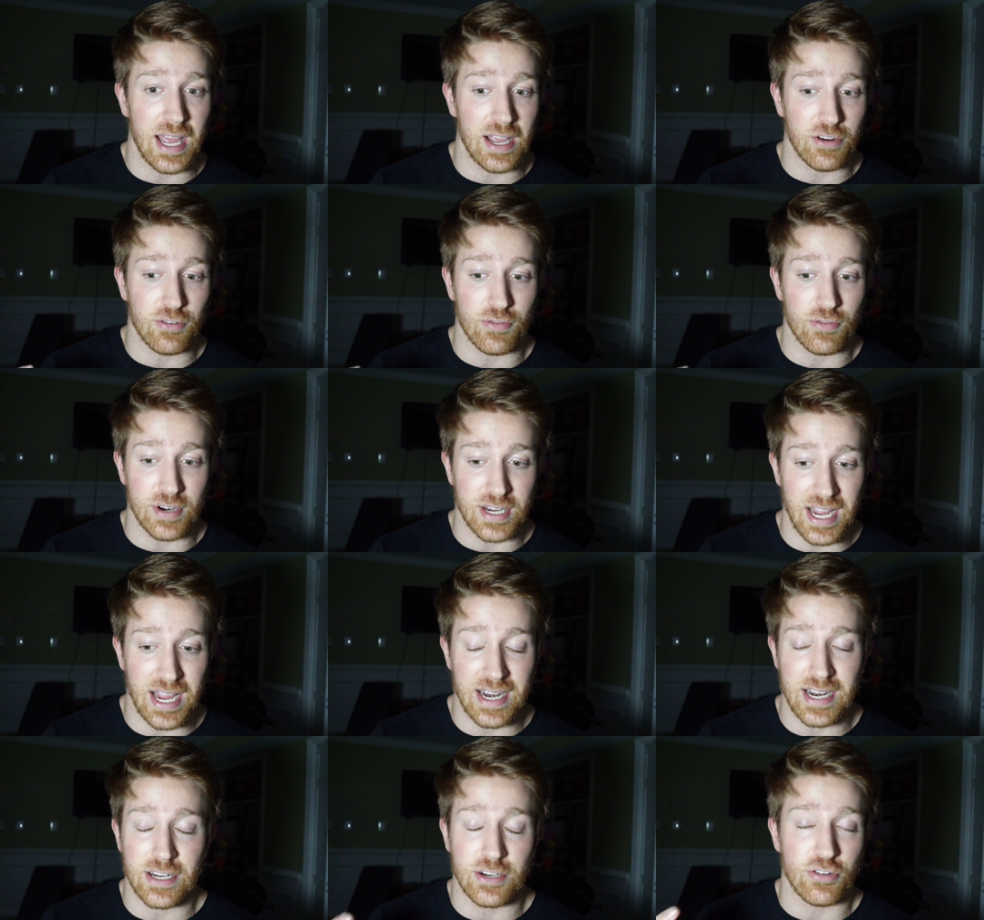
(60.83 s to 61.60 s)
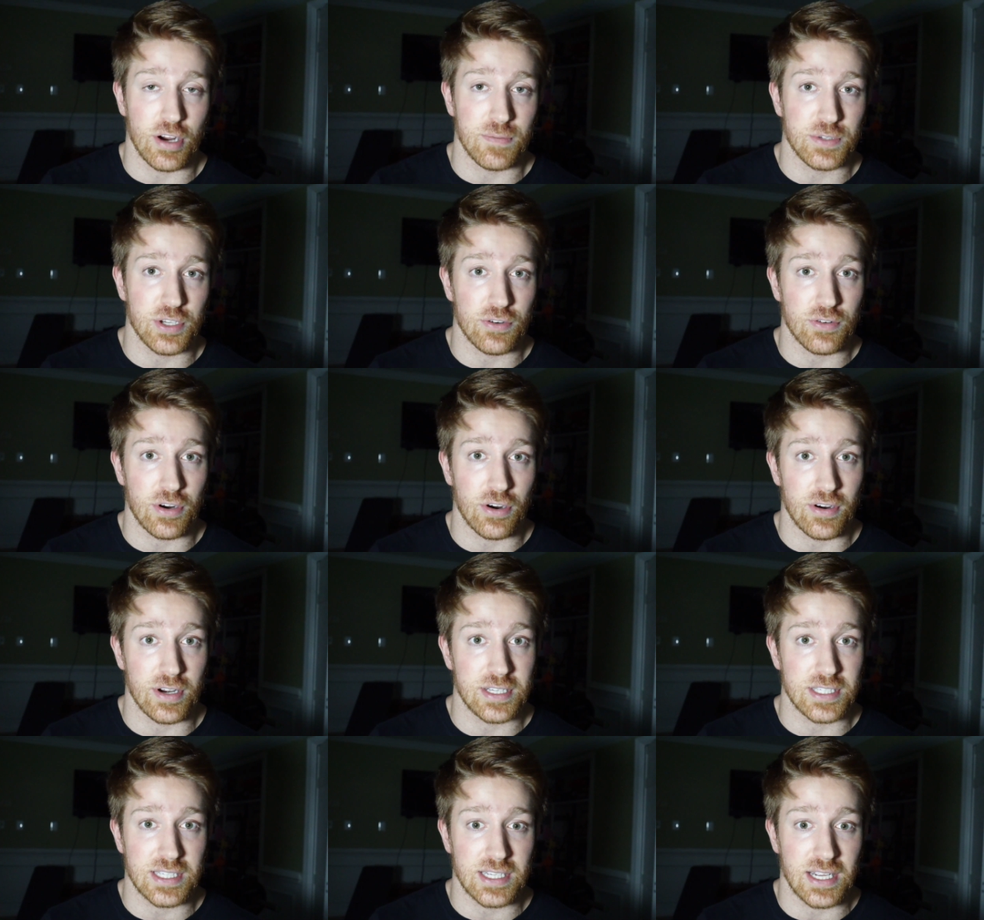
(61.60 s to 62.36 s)
a created
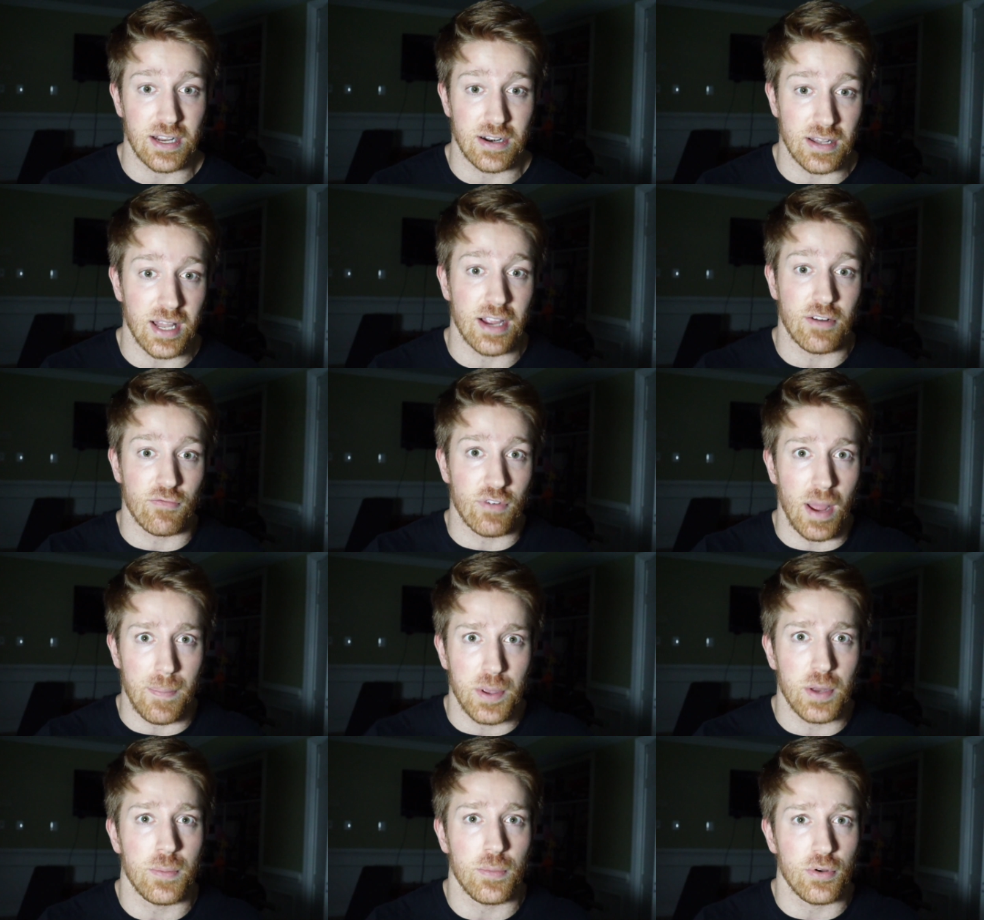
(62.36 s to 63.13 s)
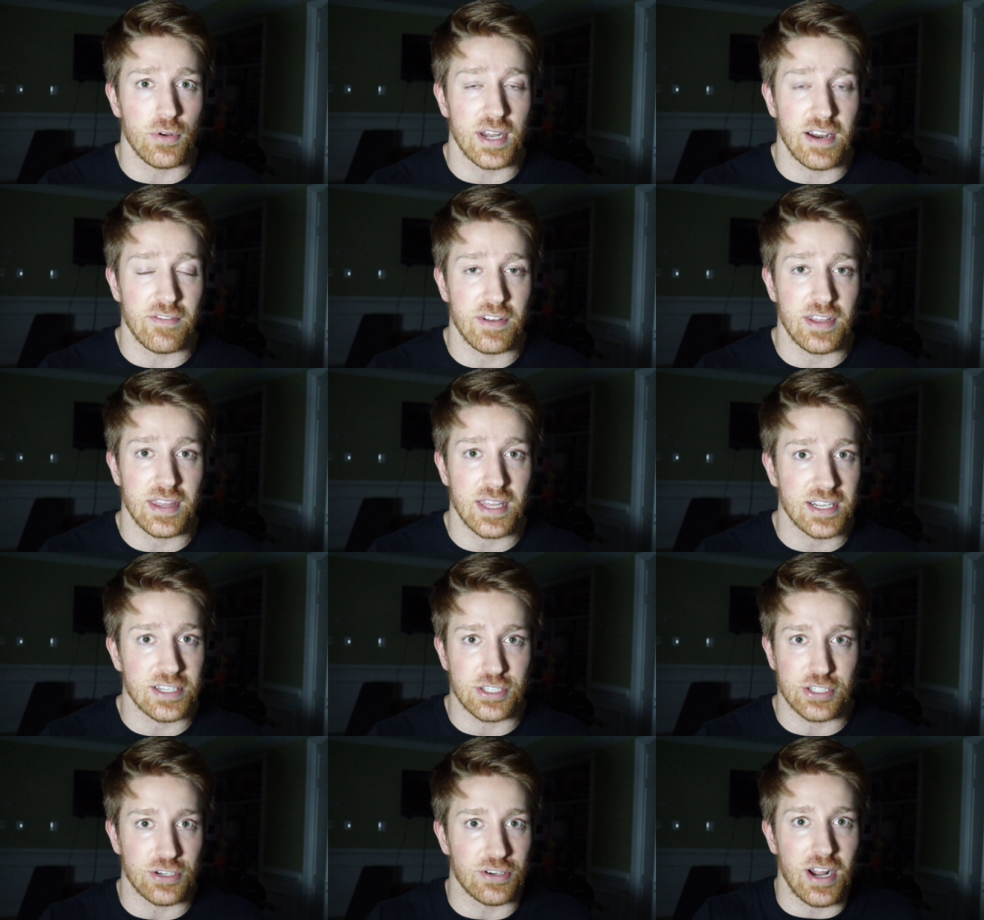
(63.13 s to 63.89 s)
cryptocurrency and like reputable and
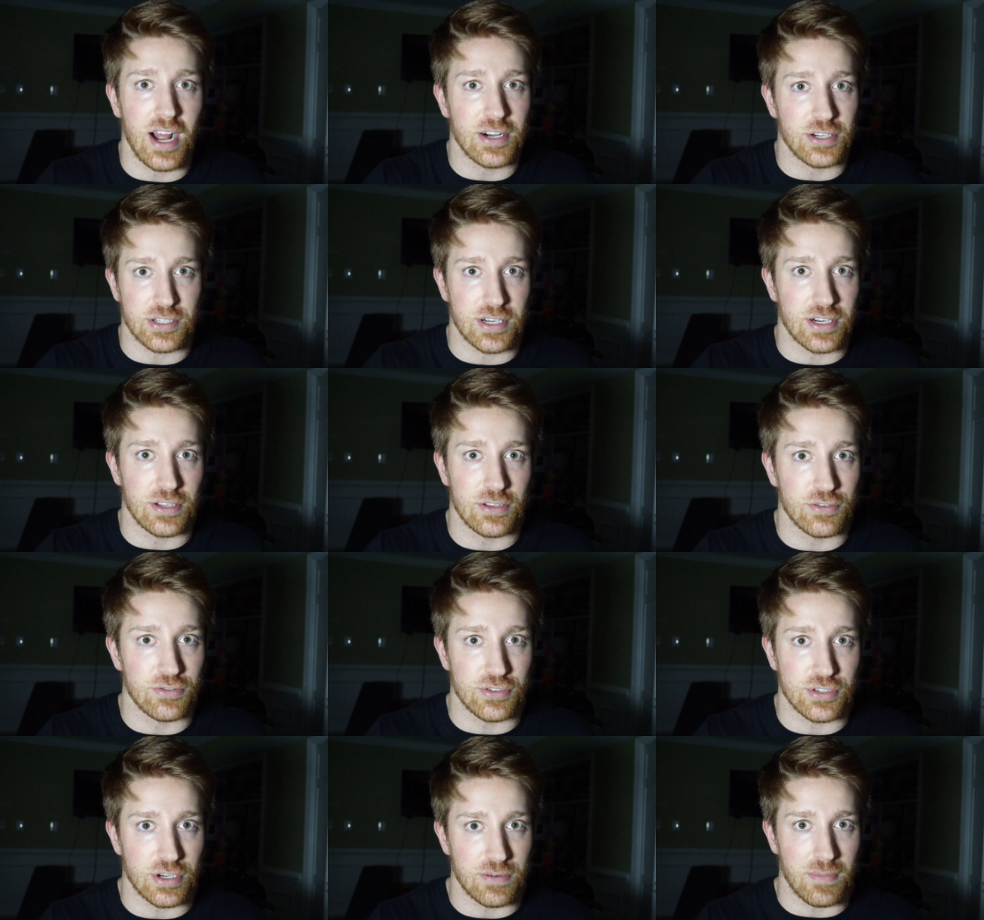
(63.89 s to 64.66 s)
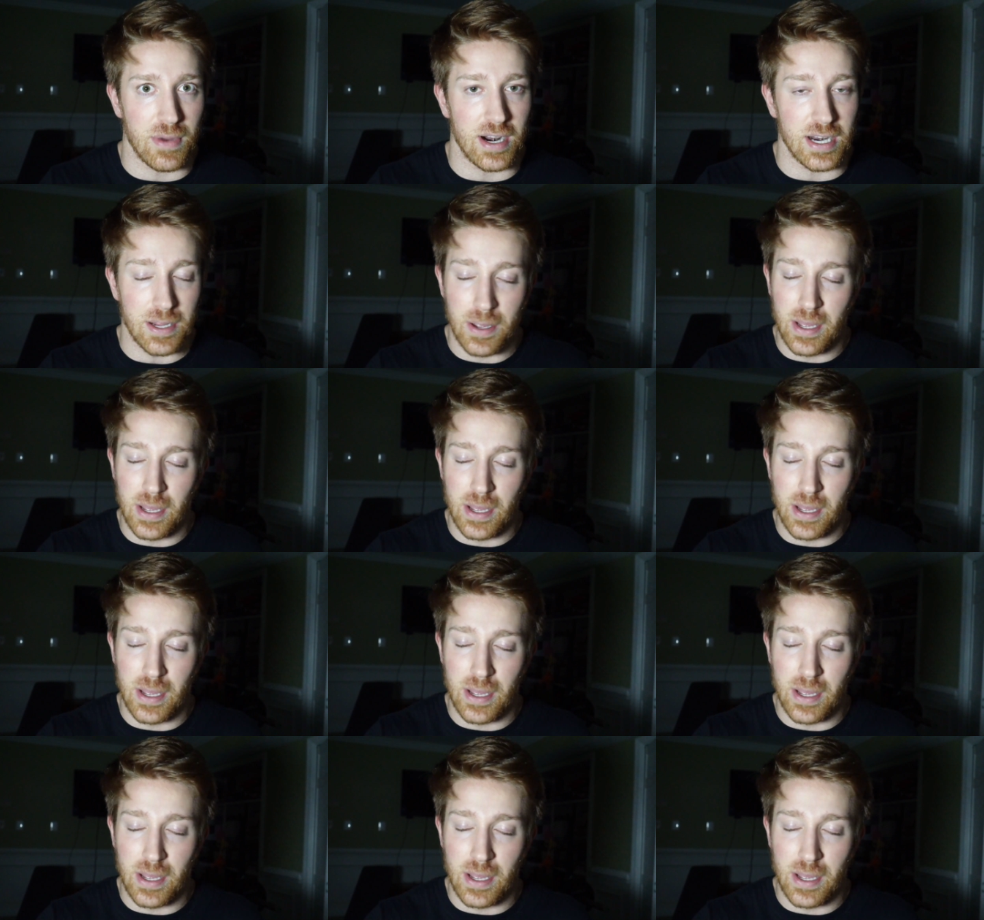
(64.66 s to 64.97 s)
everything. So you're not just gonna lose your money.